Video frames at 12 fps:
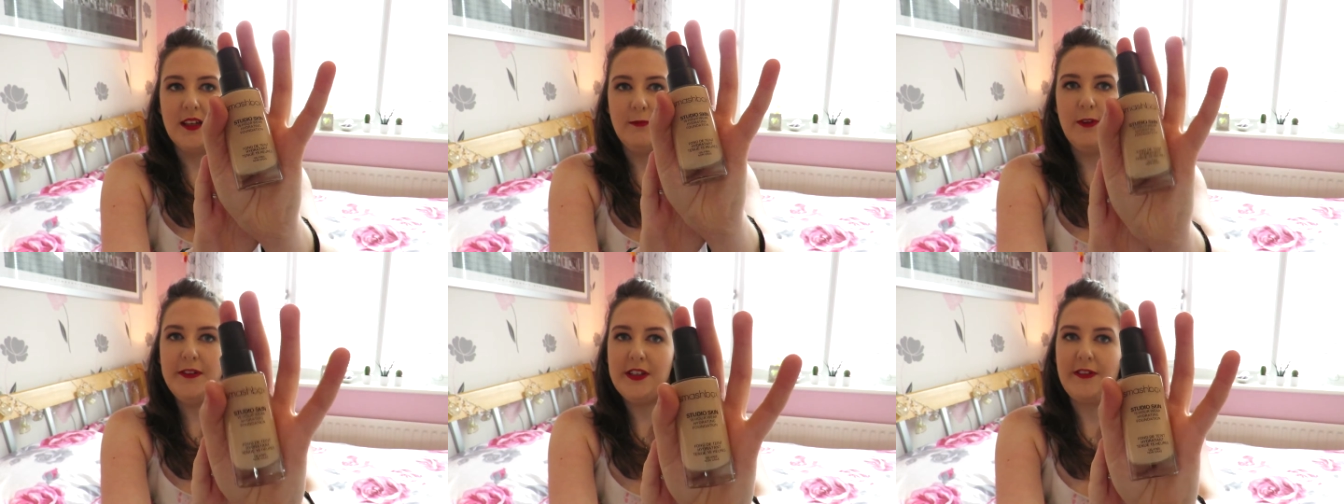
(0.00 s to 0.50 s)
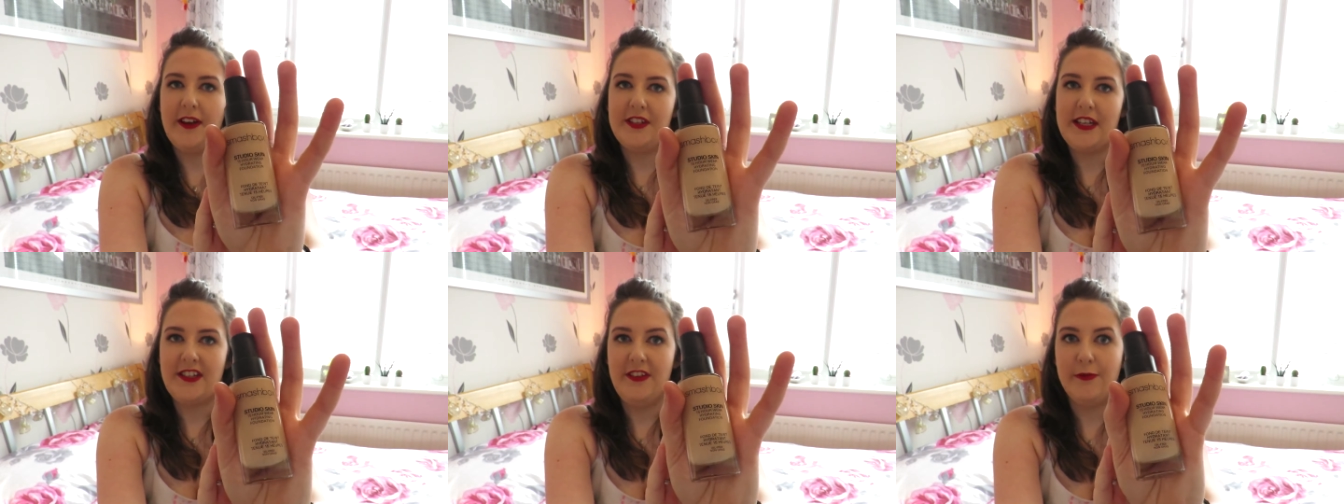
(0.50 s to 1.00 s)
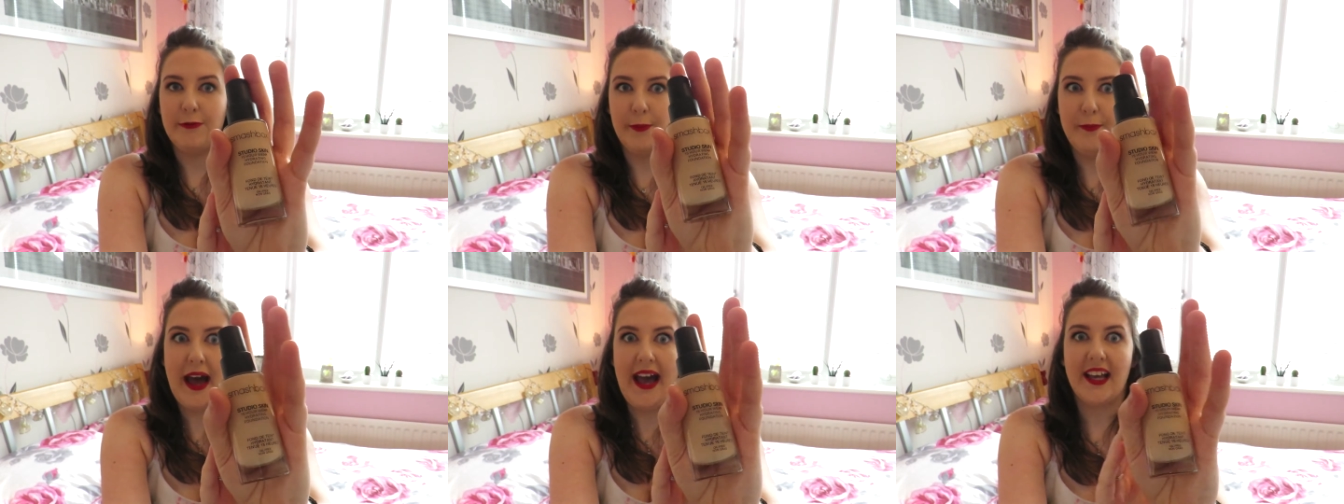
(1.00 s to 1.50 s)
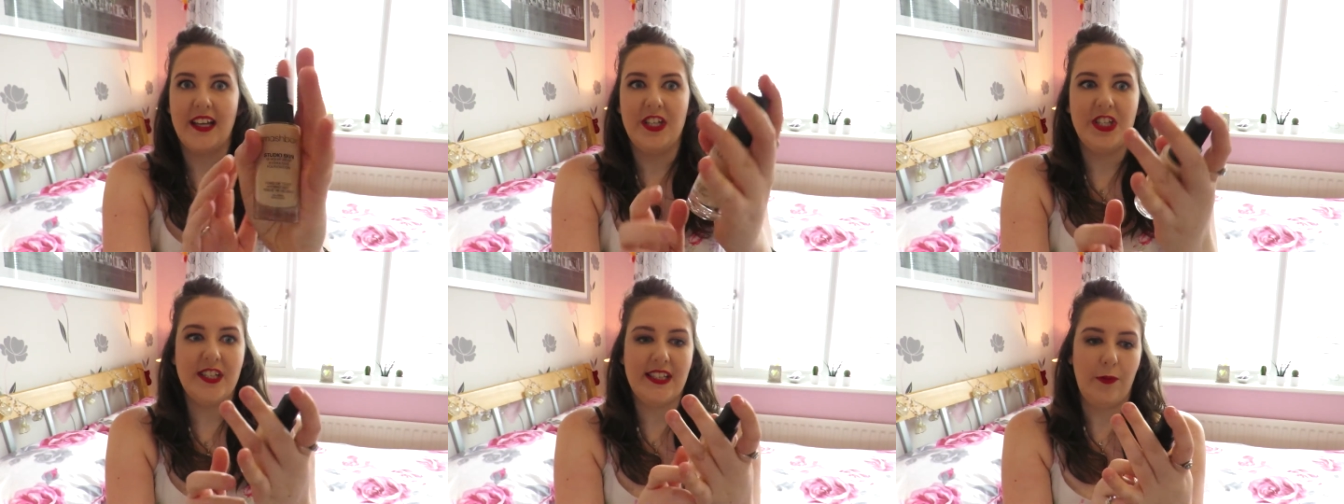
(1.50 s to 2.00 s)
Fluid Foundation from MAC,
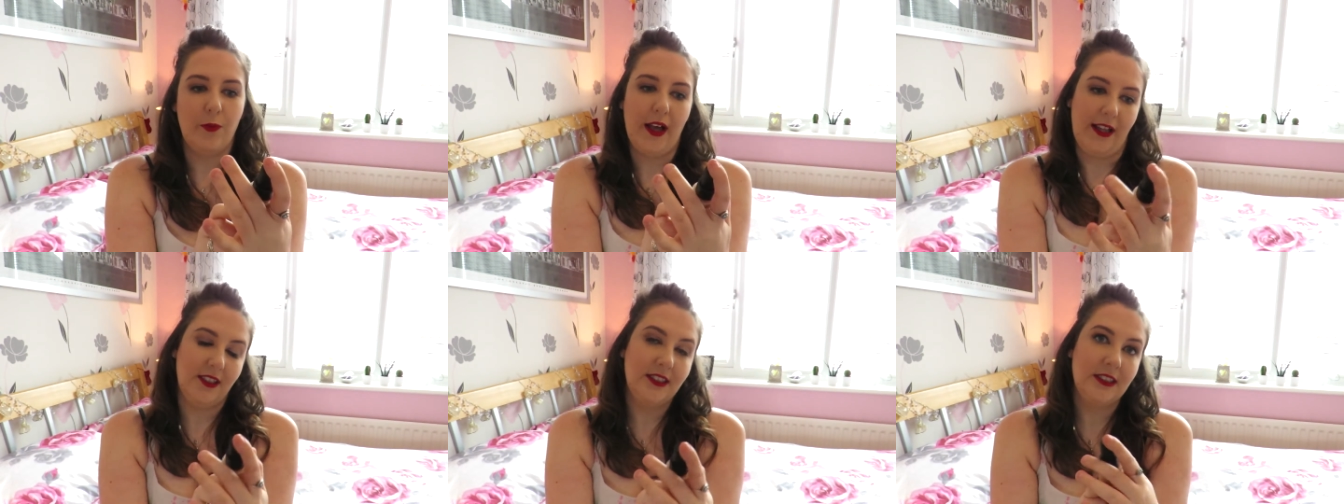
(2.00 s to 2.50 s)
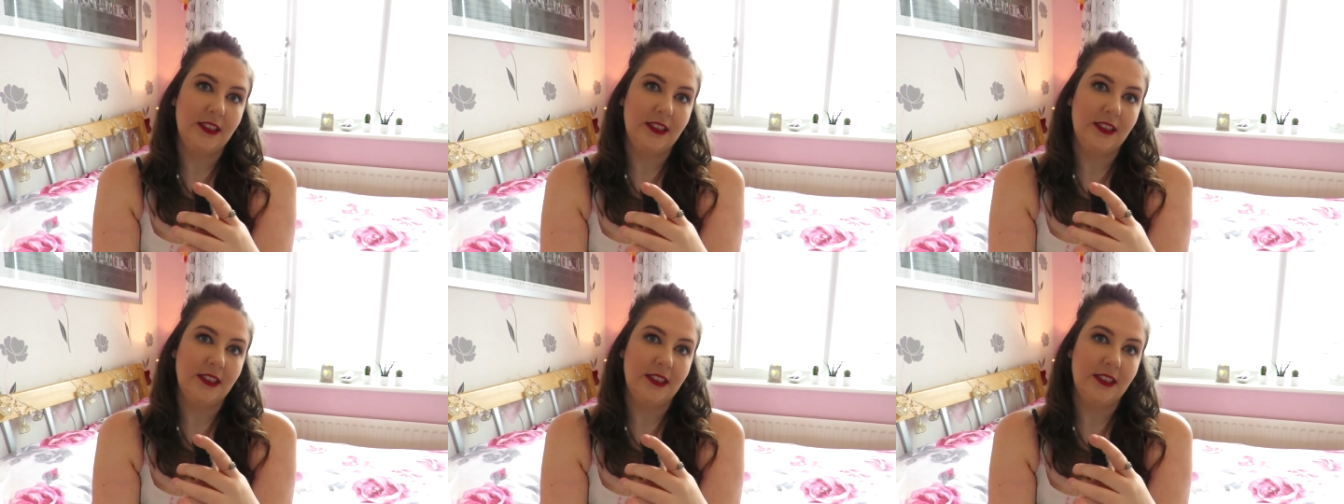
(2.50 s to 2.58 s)
and she said, well,